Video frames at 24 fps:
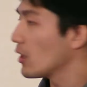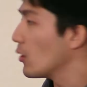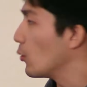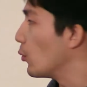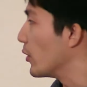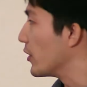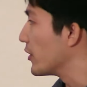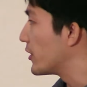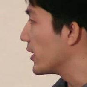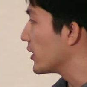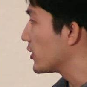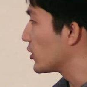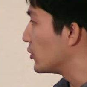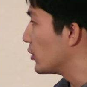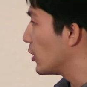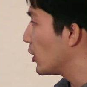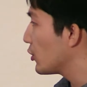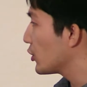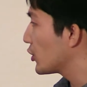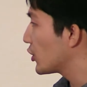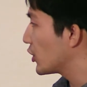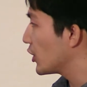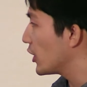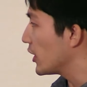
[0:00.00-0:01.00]
with there's
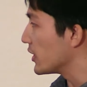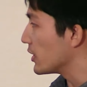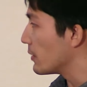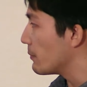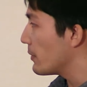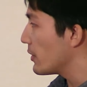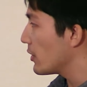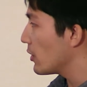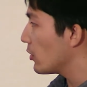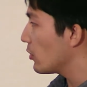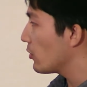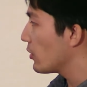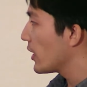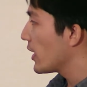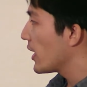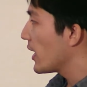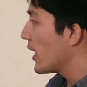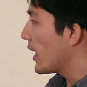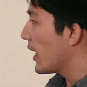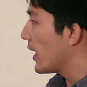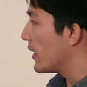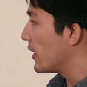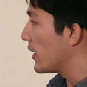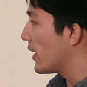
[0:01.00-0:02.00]
no shear in the
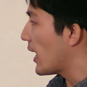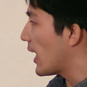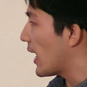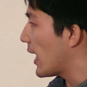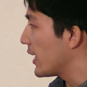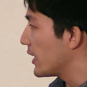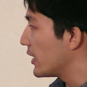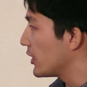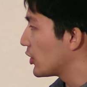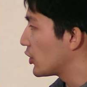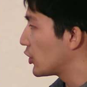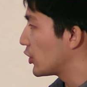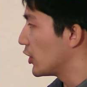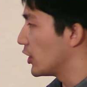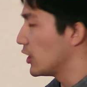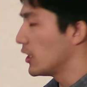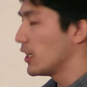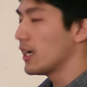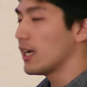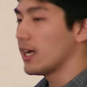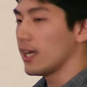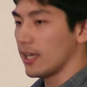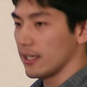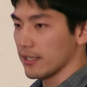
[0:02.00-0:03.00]
middle and a higher
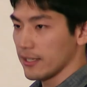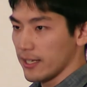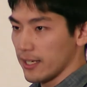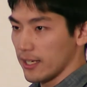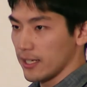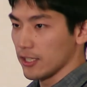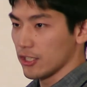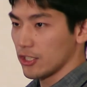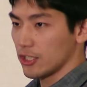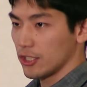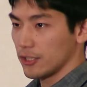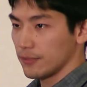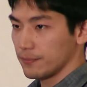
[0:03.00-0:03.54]
shear at the edge.